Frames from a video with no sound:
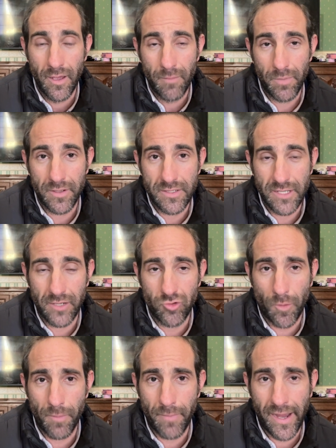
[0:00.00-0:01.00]
But
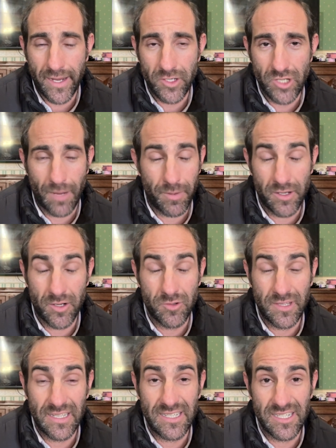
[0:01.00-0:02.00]
dropping back in Trep, I
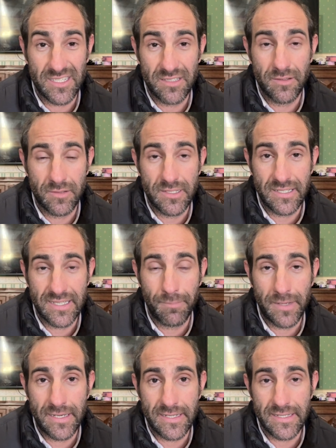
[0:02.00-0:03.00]
don't think he just
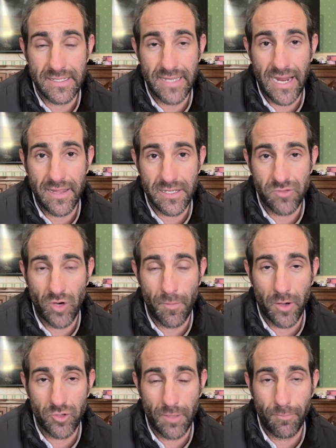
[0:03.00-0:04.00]
simply didn't stay this
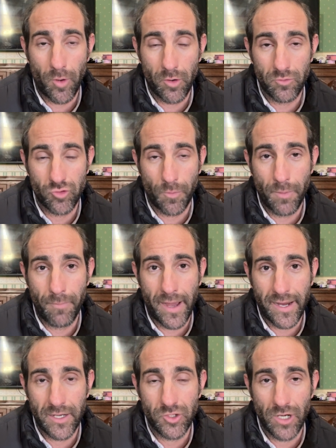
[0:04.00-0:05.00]
3-mile trip. Dropping
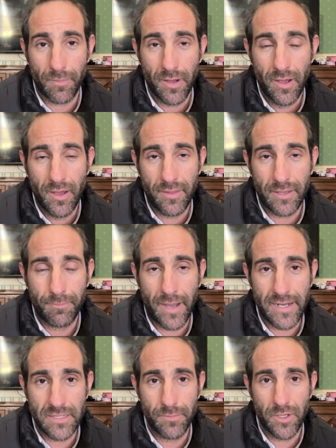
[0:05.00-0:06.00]
back in trip, I think
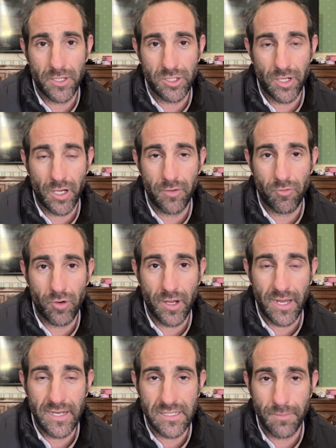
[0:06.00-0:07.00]
Pater Merchant over
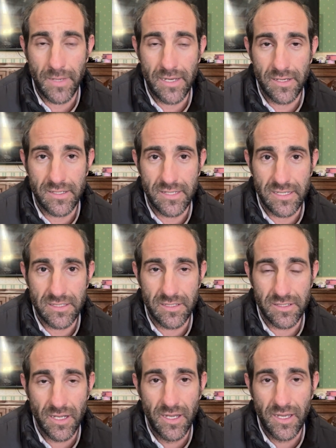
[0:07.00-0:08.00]
an intermediate
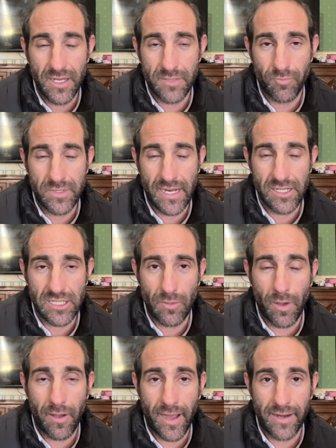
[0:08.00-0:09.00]
distance is potentially
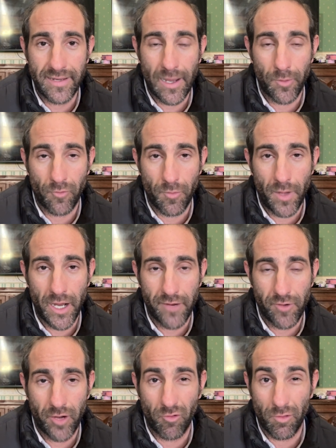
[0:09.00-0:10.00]
well handicapped off a mark
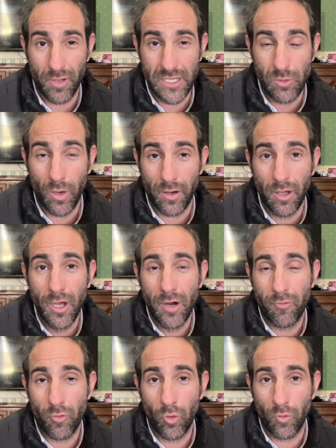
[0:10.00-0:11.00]
of 131,
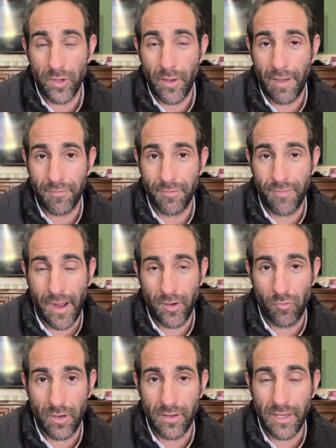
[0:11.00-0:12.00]
for all that you have to
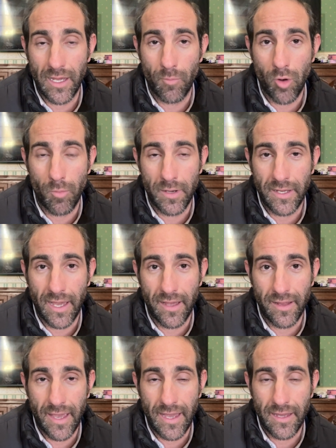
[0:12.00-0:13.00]
factor in that he'll probably
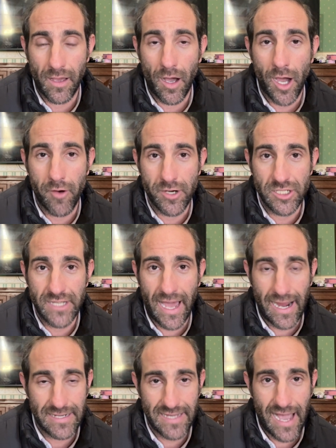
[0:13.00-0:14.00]
get a Irish
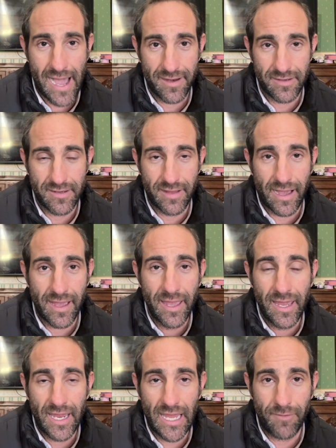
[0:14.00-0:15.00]
tax added to that
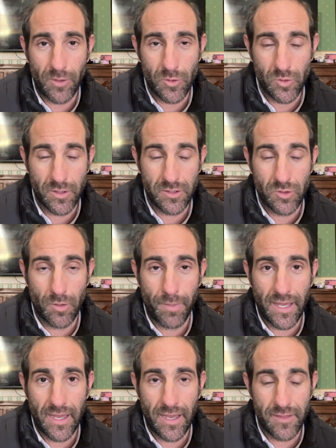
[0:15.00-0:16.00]
if he were to
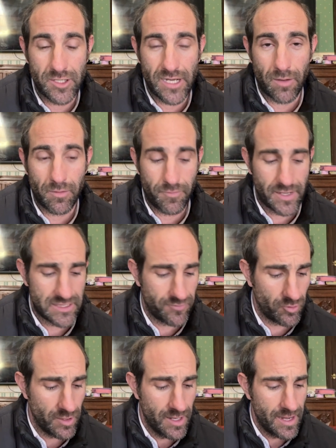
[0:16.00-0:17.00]
appear at the Cheltenham
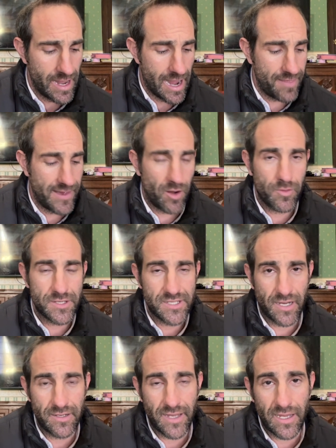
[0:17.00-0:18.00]
Festival. And then on the
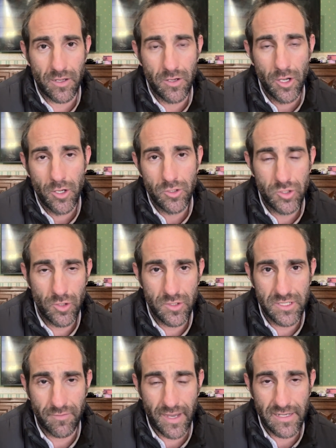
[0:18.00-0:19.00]
Sunday,
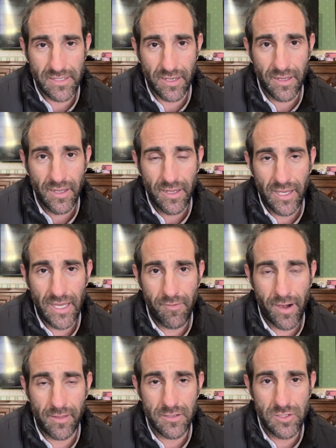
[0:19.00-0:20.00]
Tunsevator, he
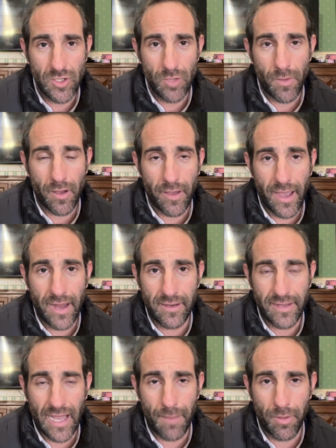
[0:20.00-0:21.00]
ran in the 2-mile
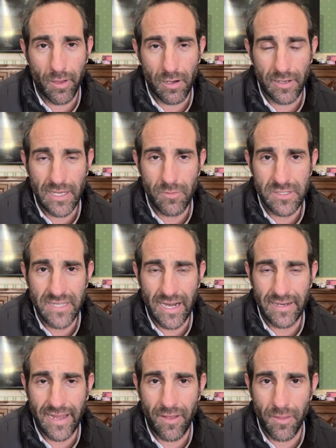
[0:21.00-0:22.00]
handicap hurdle. He was
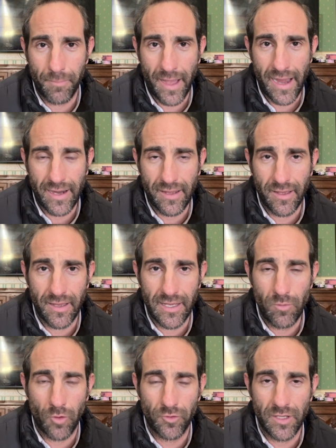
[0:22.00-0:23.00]
settled out the back.
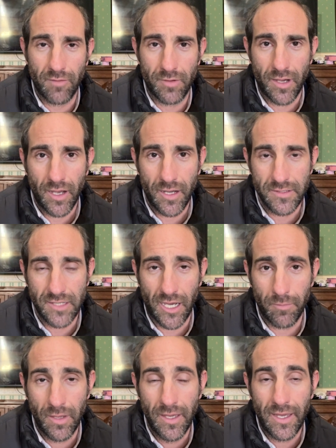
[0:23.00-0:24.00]
He wasn't given a hard
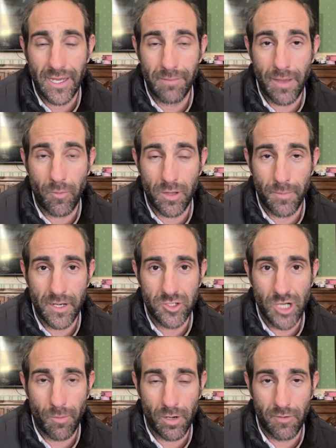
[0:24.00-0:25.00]
time. He met with a bit of
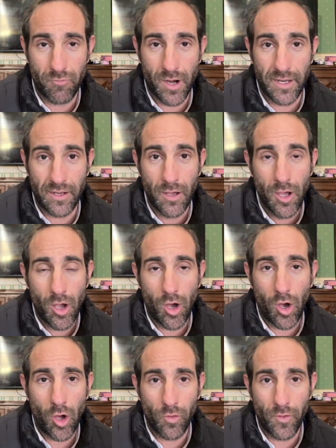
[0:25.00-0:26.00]
trouble of running
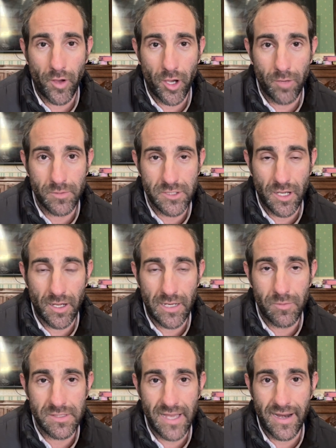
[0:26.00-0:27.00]
on the home turn. He
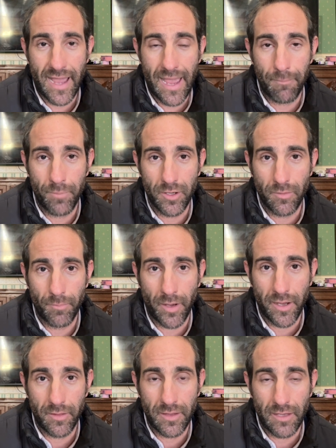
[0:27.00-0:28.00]
was then hampered
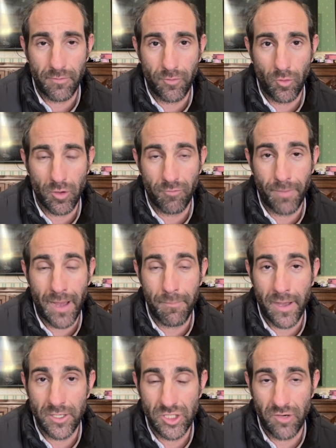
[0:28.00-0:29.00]
by the fall of
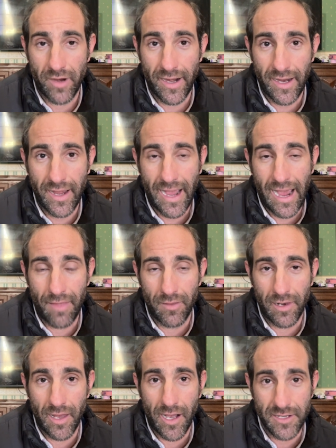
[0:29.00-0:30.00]
Batman Girac at the
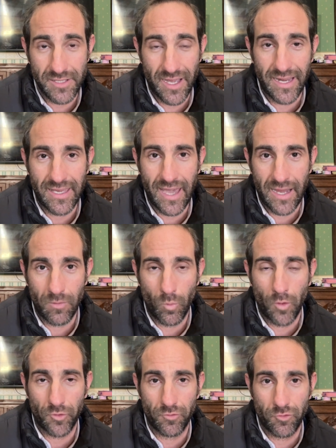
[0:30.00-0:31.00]
last. Again,
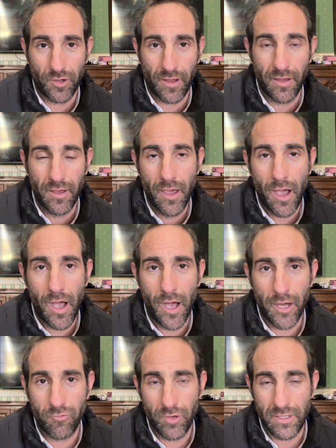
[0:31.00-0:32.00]
wasn't
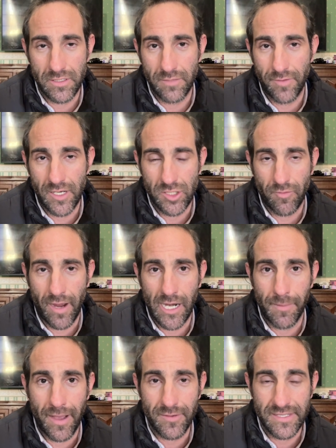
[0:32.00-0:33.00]
hard ridden to finish around
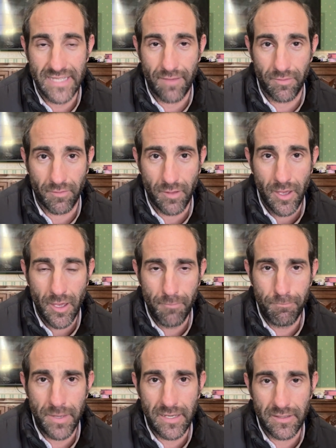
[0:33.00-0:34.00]
about 7th,
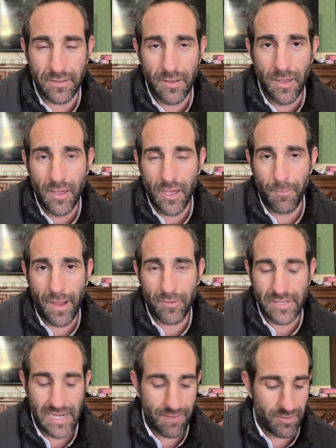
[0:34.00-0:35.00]
beaten
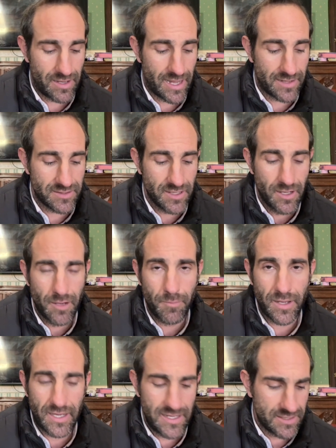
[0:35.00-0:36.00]
about 11 lengths.
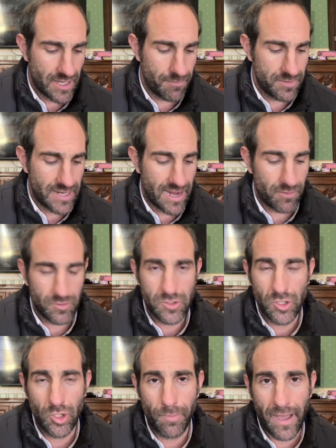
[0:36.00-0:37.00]
But he's come down
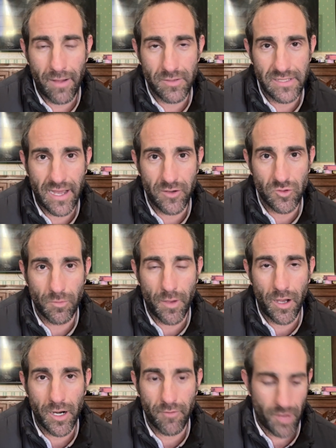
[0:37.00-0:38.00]
£2 now to a
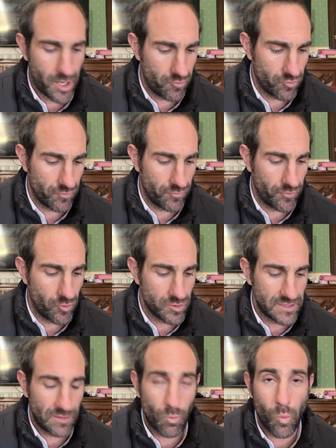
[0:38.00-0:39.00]
mark of
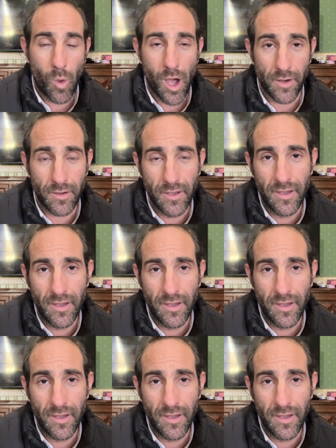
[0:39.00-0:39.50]
141.